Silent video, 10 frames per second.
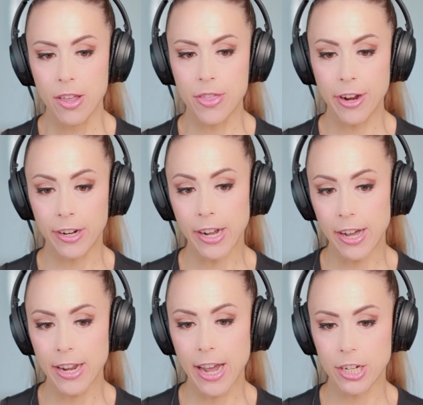their
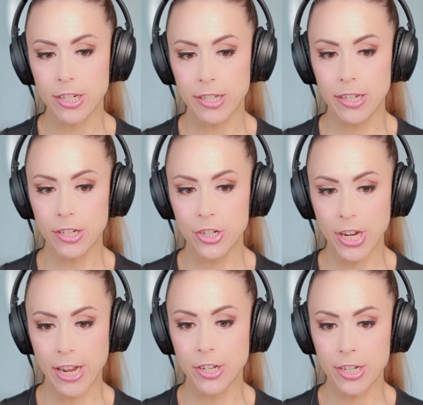gut actually
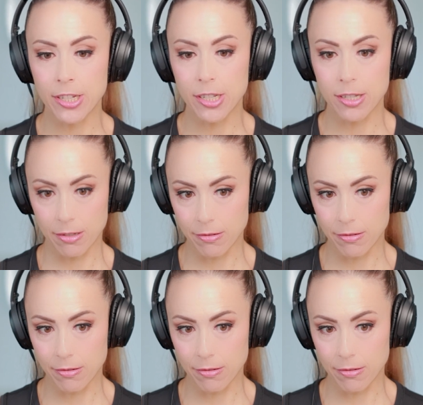changes